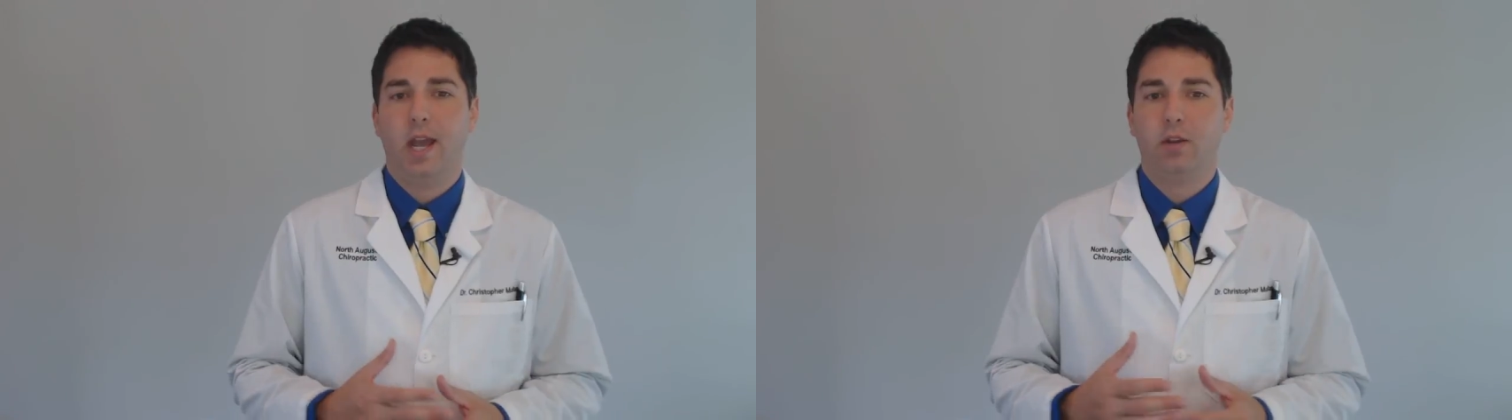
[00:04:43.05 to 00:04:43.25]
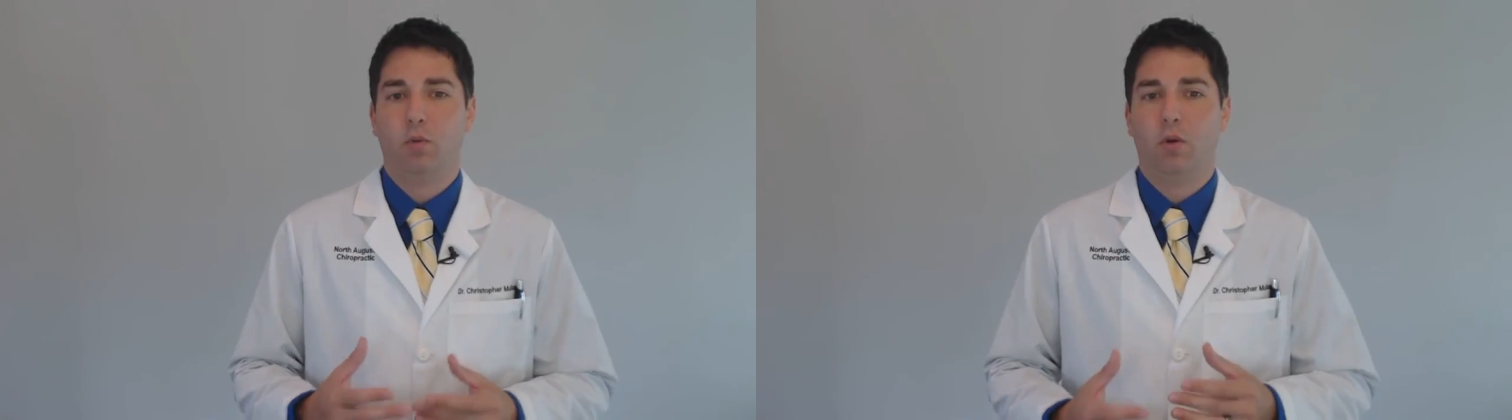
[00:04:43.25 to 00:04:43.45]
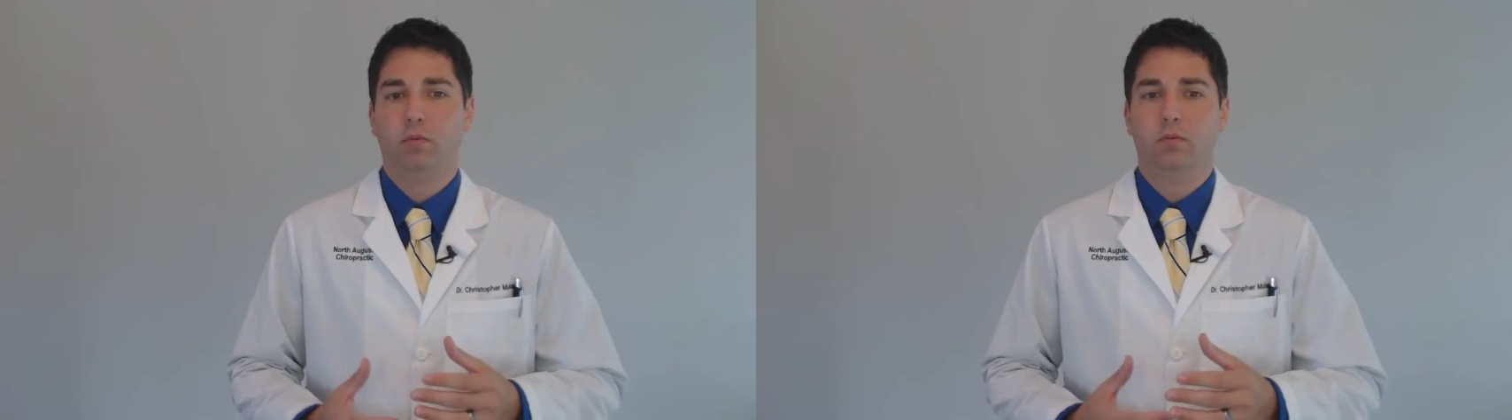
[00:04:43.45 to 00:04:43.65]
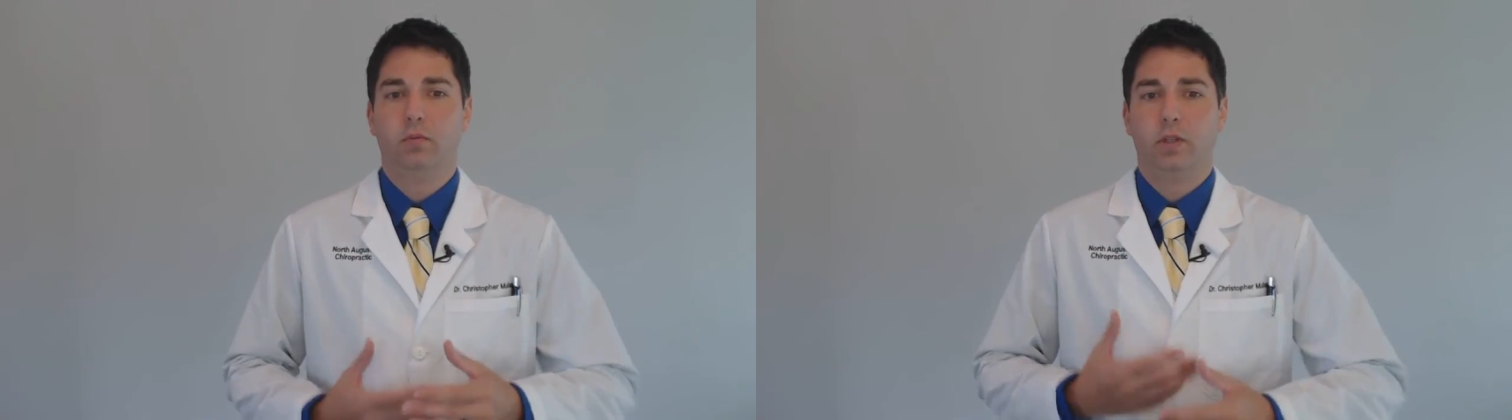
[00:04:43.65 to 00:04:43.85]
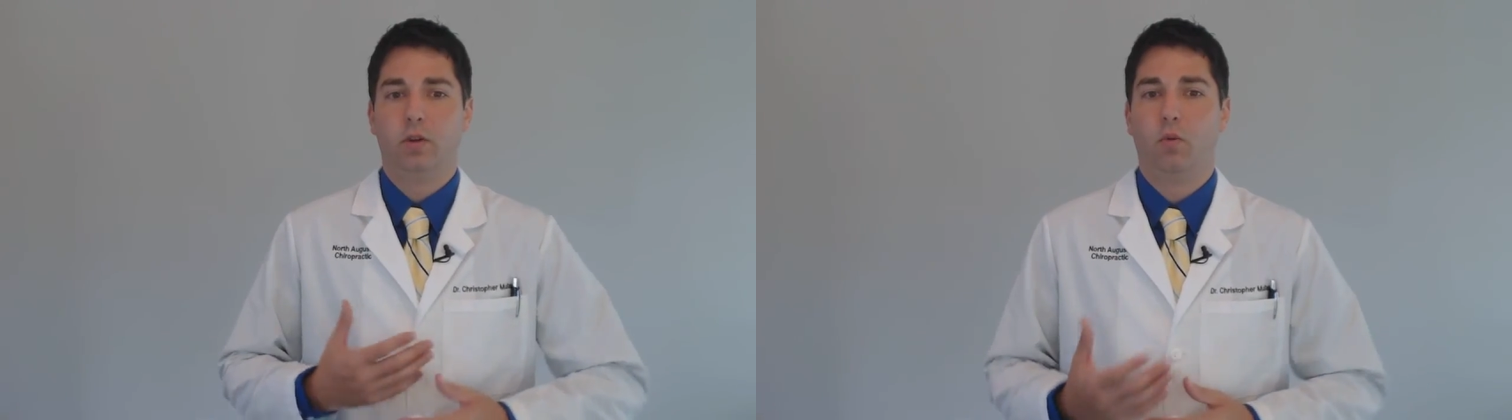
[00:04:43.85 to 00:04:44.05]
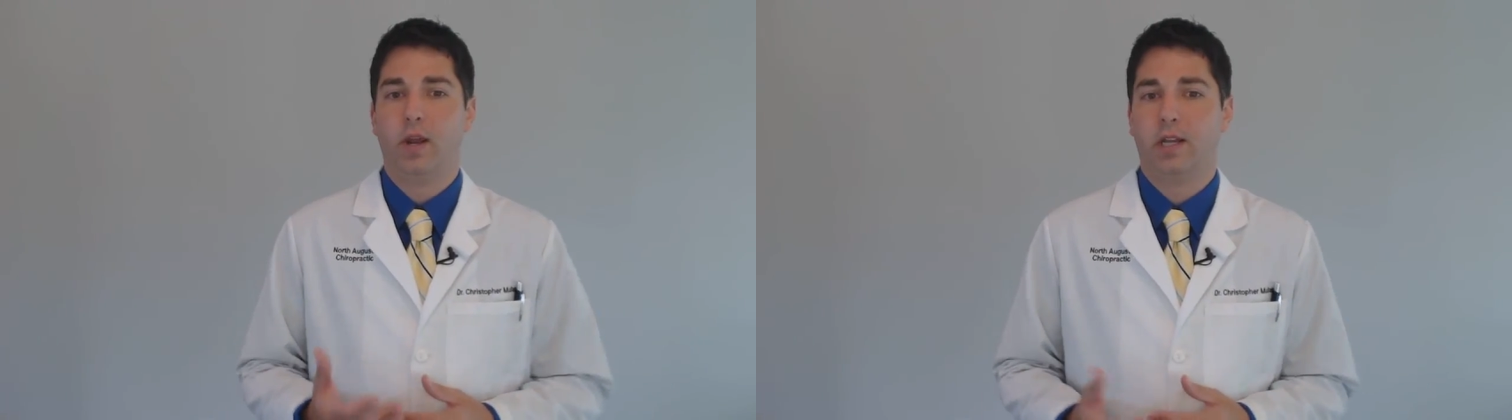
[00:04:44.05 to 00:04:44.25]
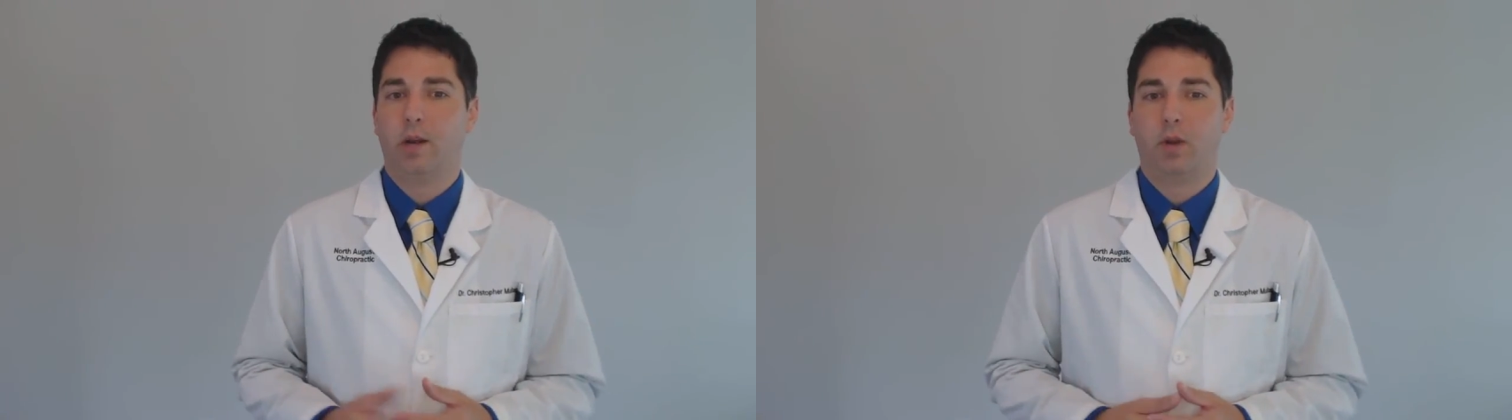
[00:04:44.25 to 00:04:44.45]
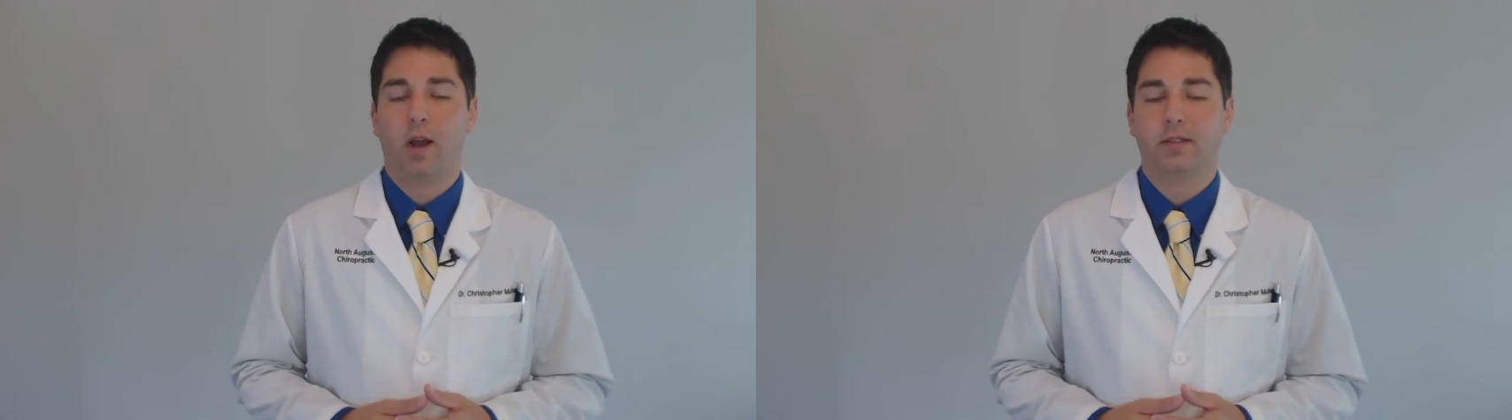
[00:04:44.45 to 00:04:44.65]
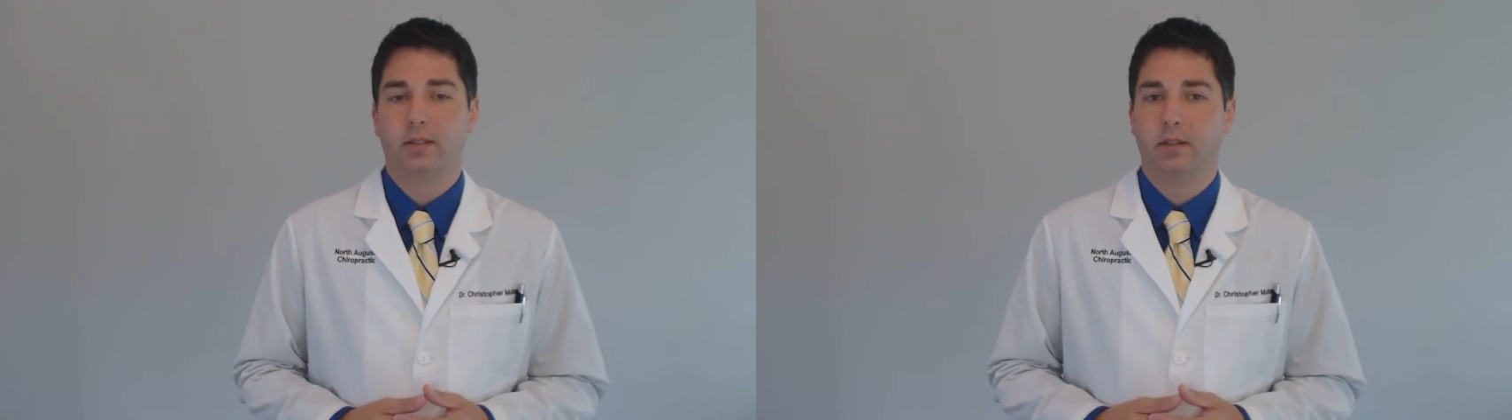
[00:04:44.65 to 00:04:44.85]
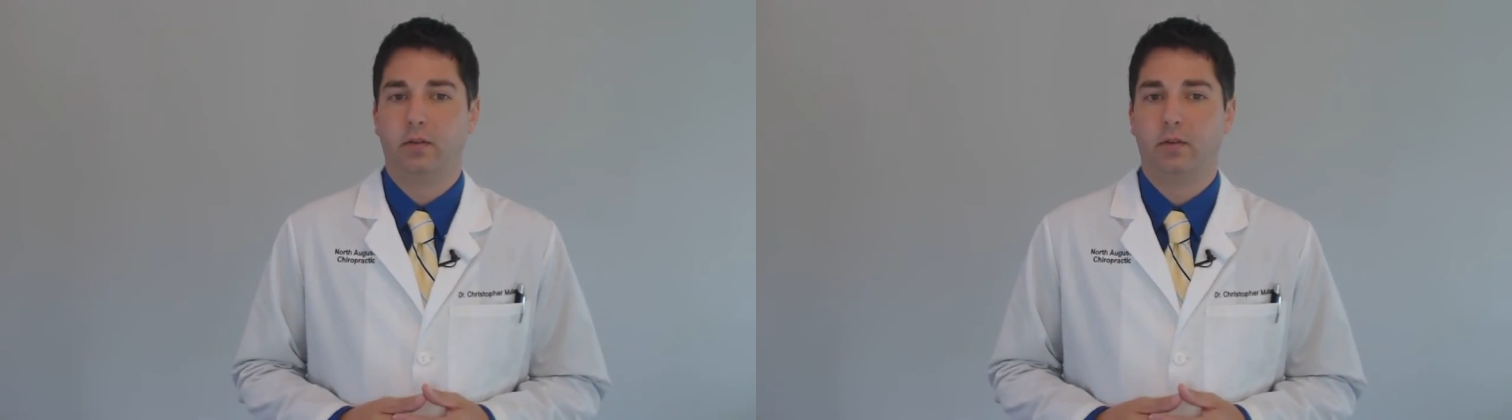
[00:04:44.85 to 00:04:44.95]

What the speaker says: and you won't wake up constantly